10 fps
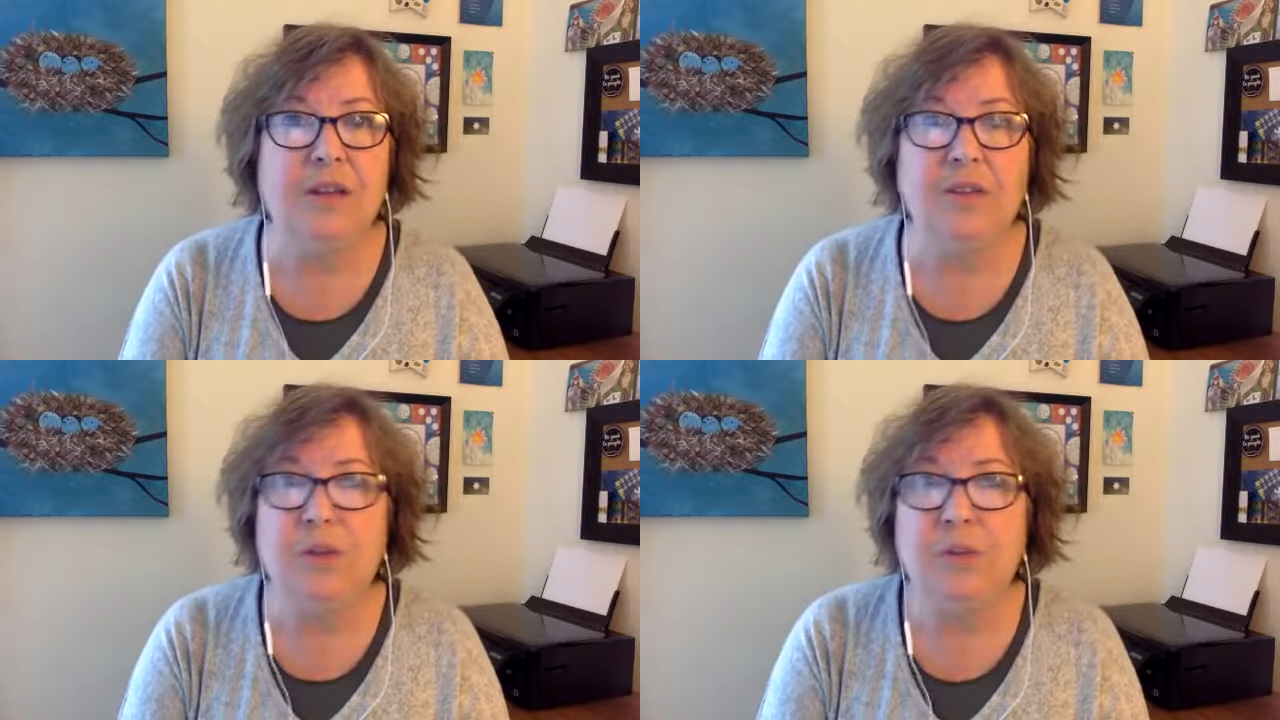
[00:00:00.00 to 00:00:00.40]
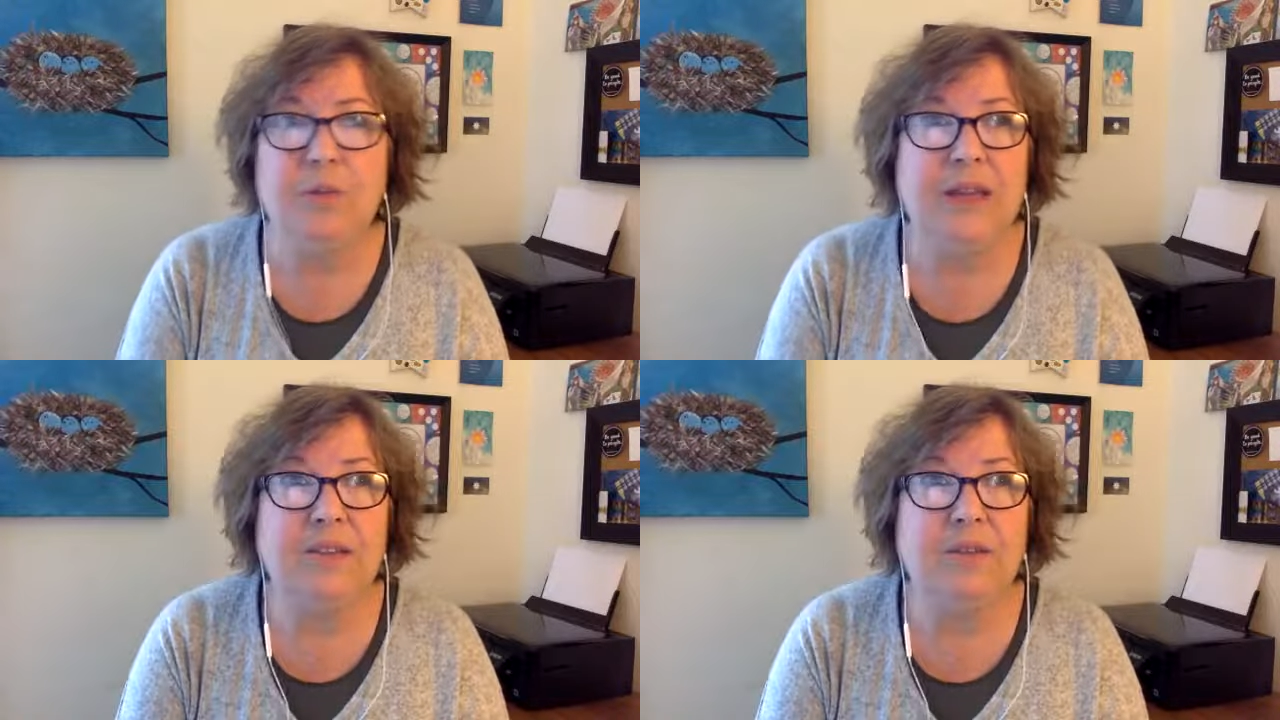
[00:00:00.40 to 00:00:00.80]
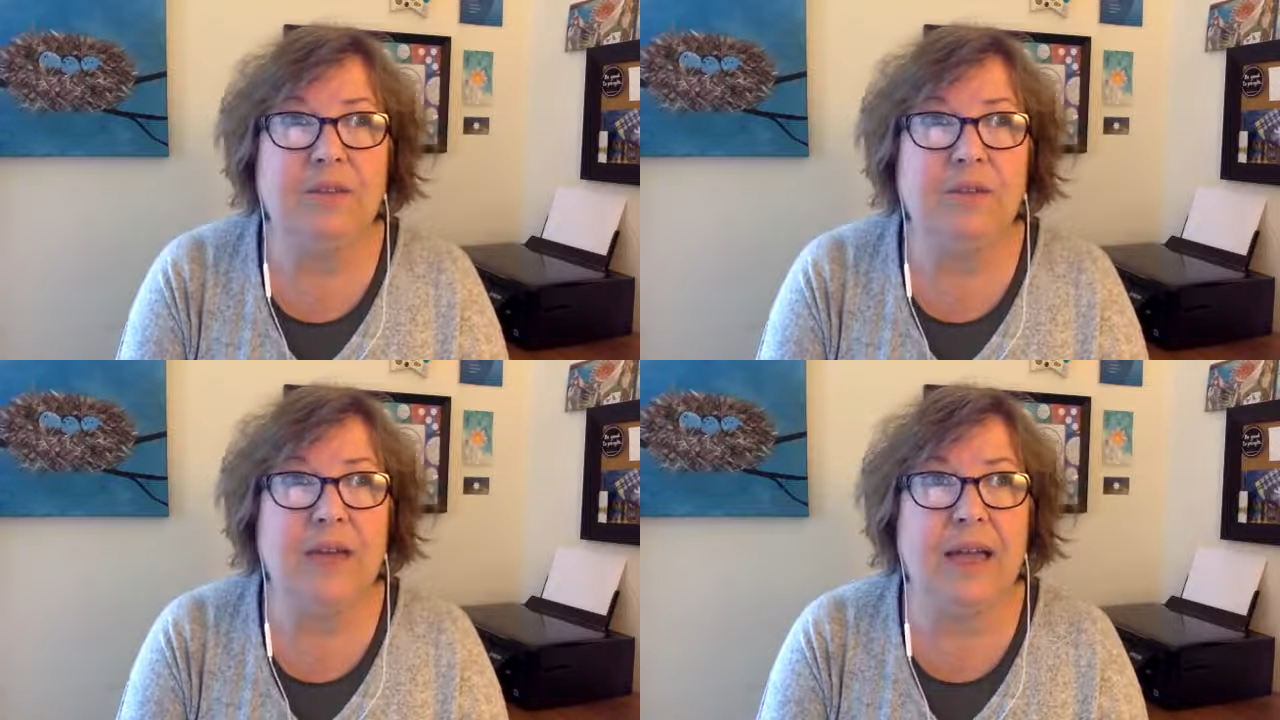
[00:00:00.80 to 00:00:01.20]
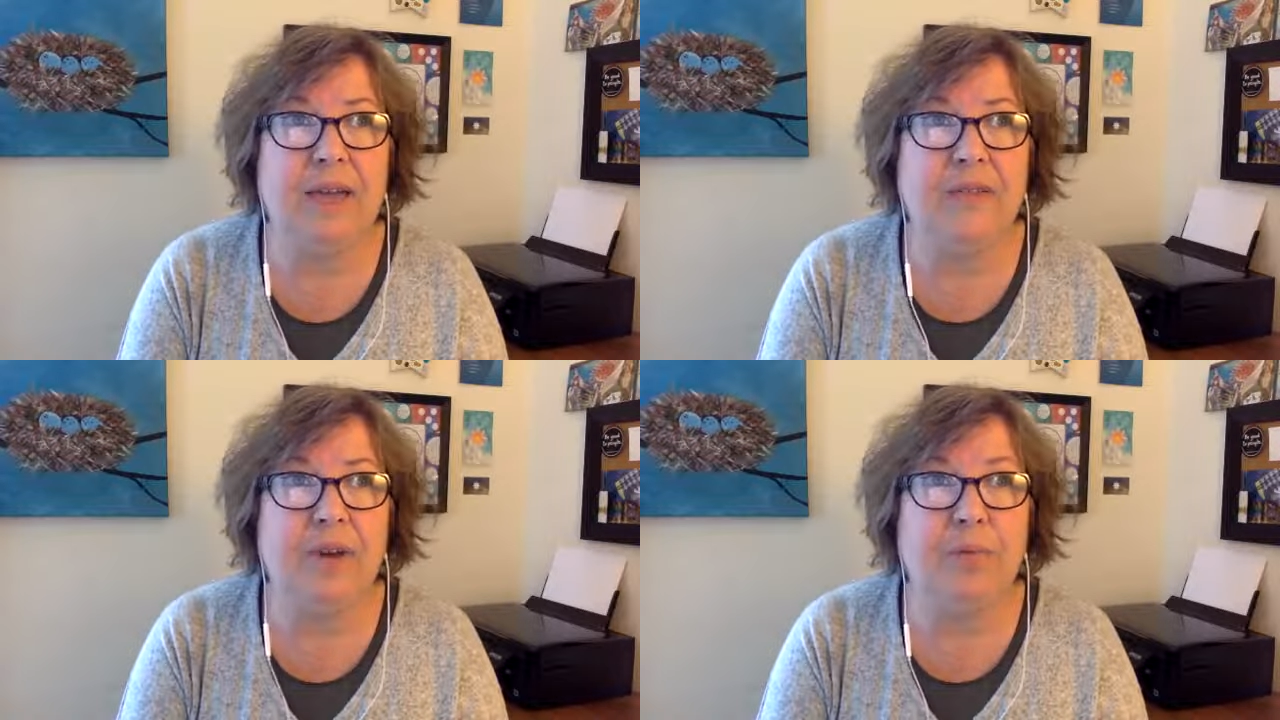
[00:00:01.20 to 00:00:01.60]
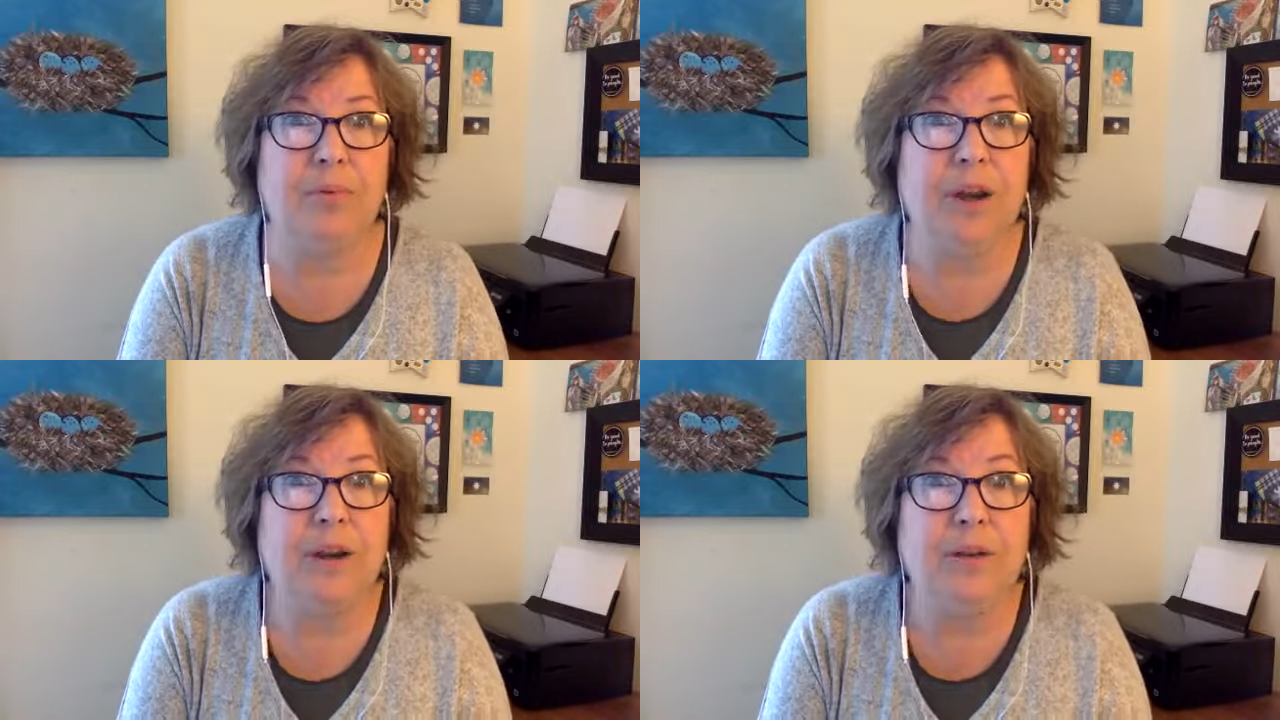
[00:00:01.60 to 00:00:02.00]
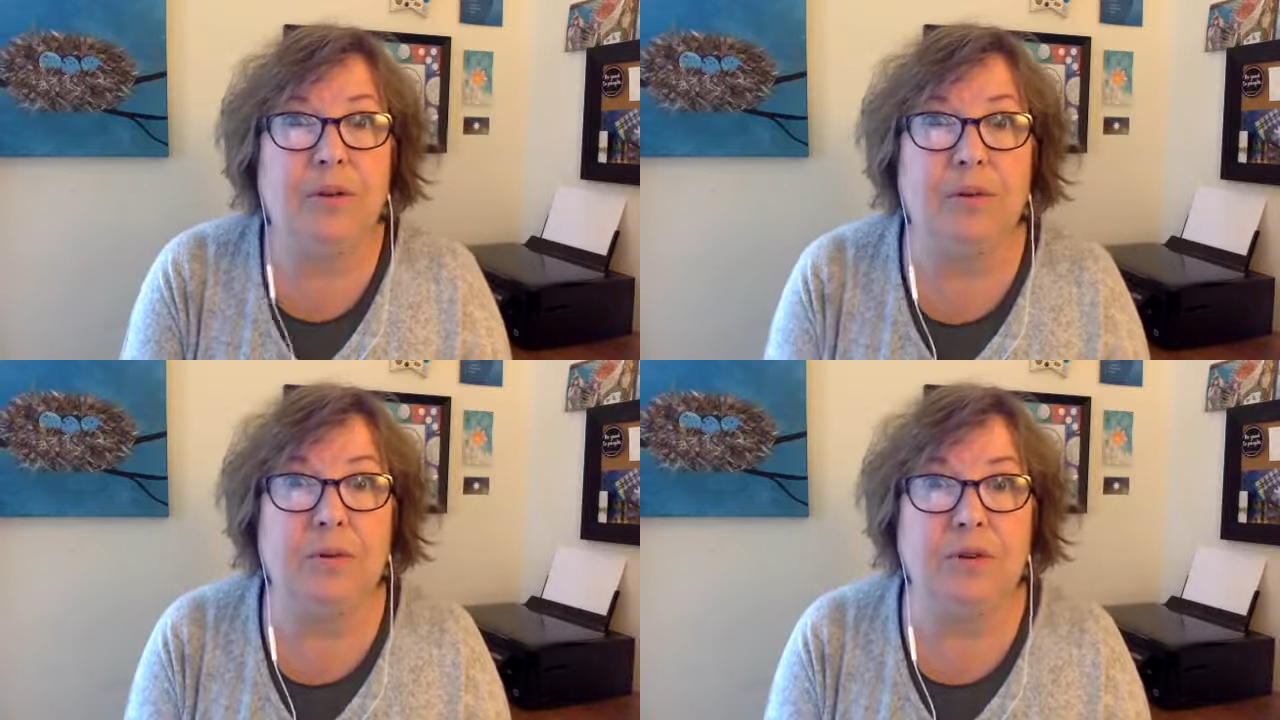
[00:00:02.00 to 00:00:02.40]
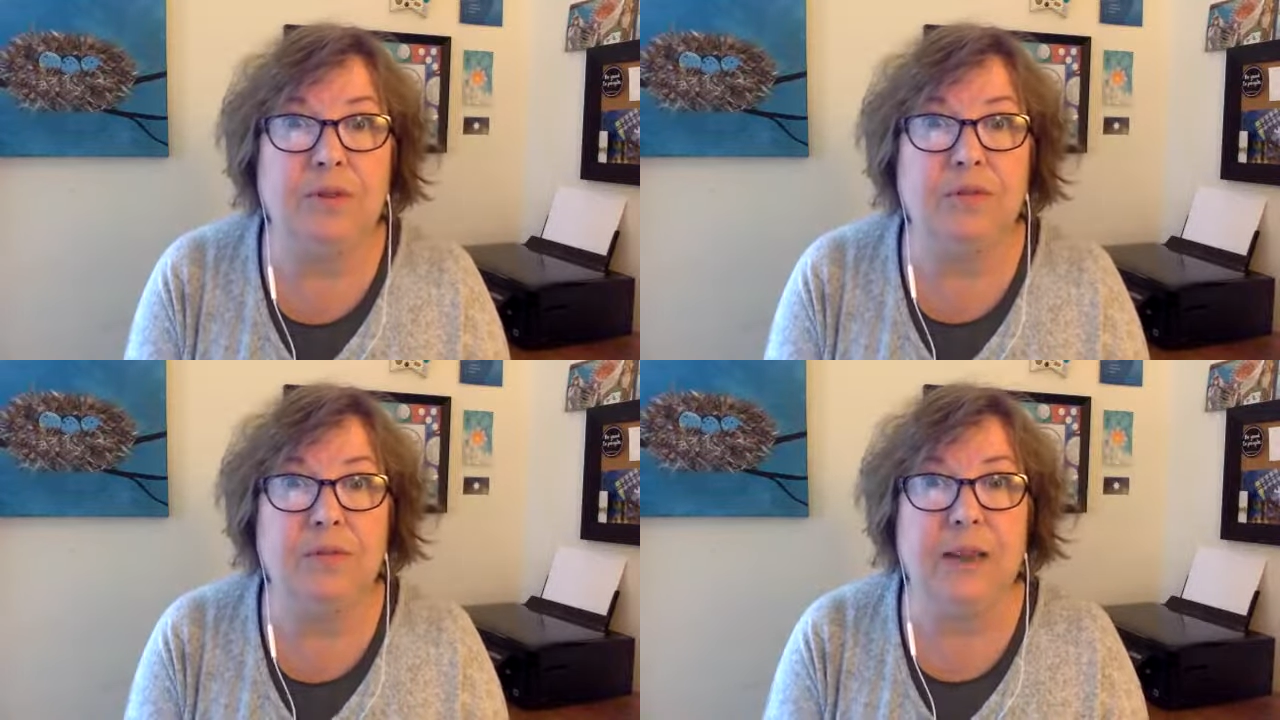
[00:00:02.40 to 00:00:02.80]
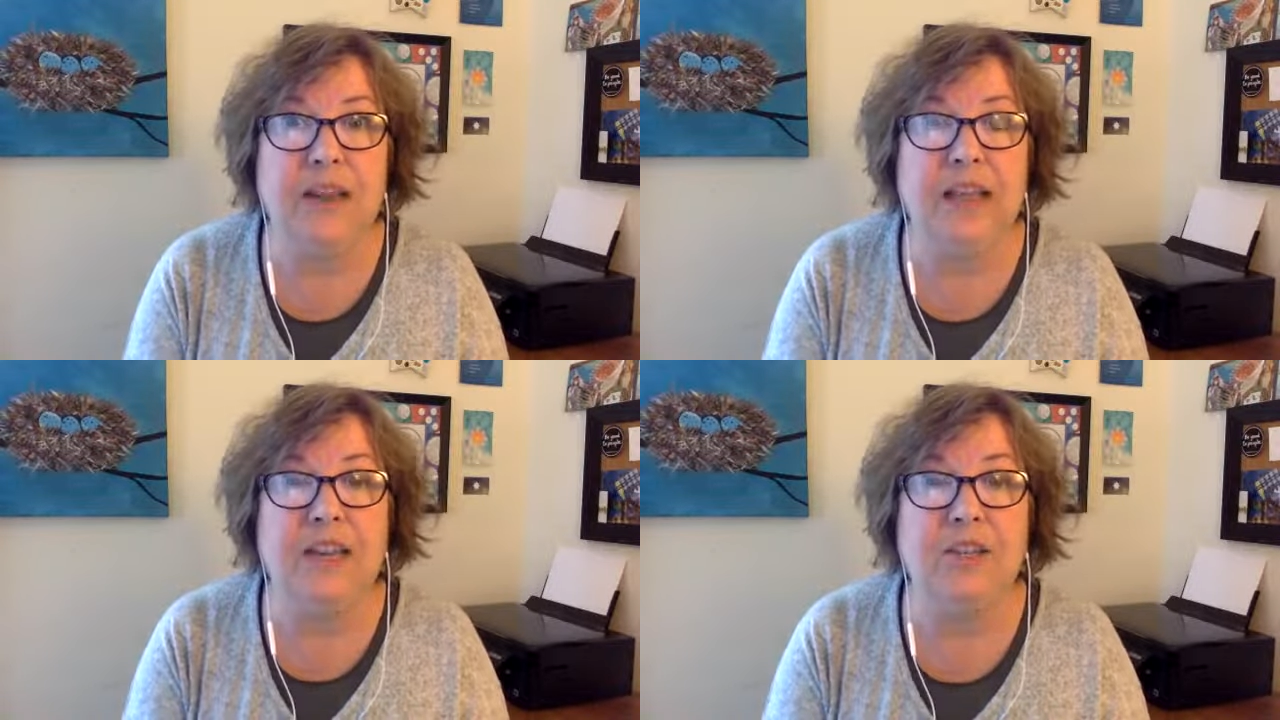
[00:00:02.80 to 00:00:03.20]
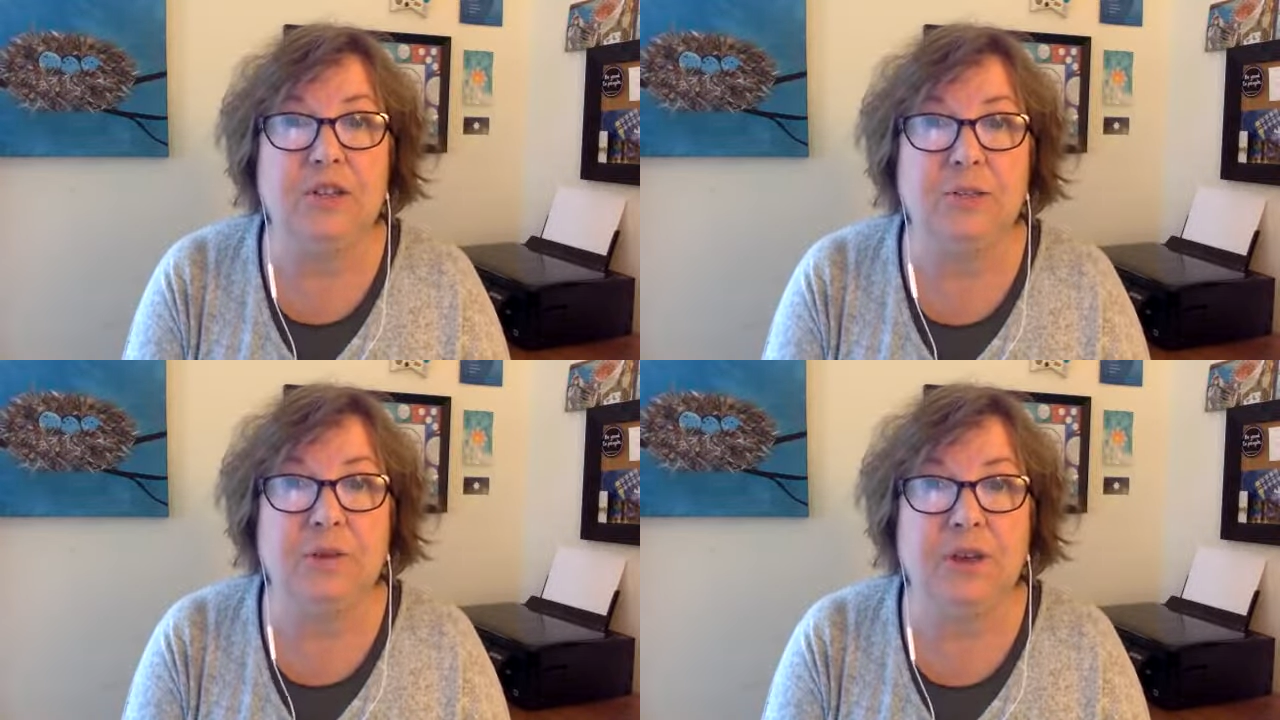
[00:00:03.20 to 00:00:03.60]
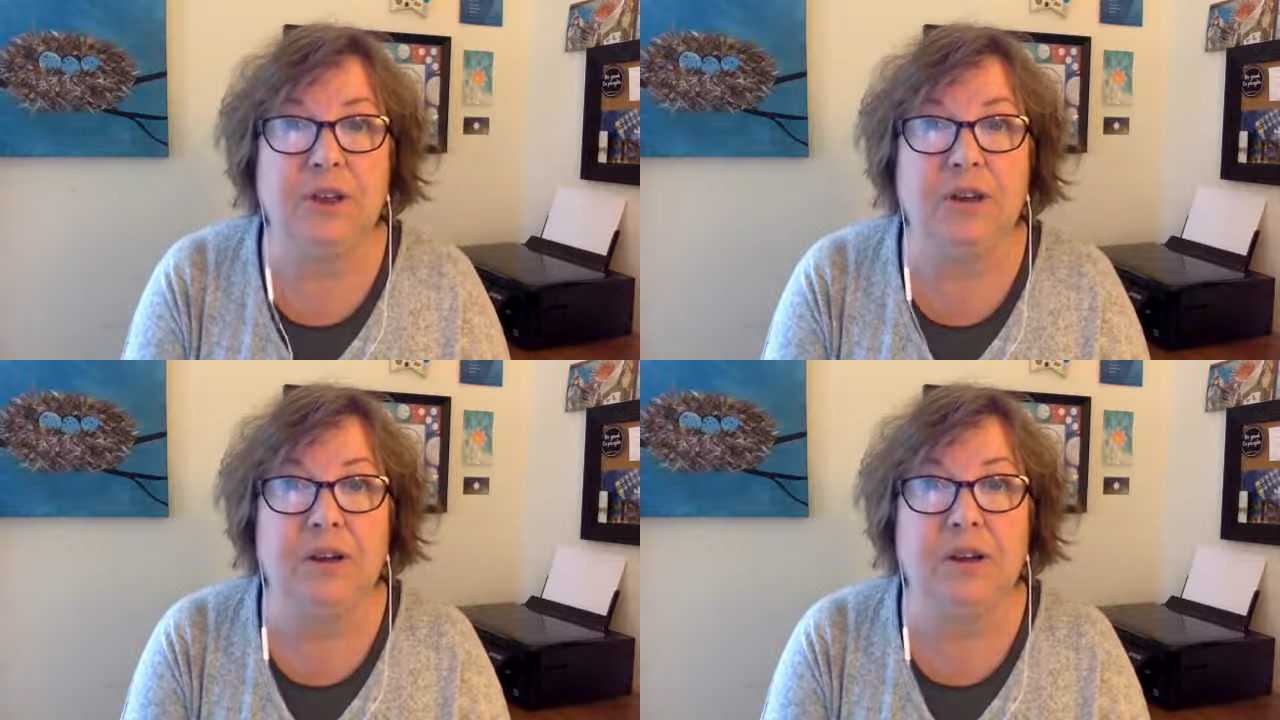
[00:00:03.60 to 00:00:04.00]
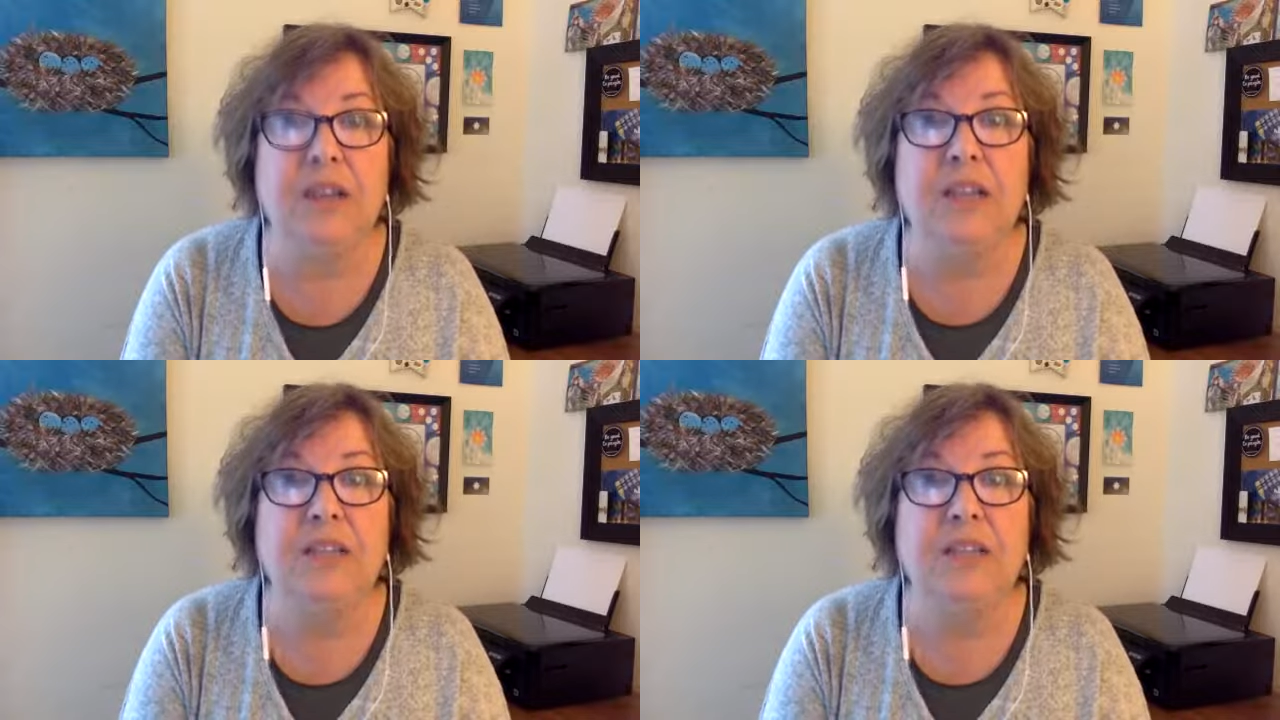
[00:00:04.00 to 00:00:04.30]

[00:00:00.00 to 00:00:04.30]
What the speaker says: Don't wait till you have a brand new course you spent ages working on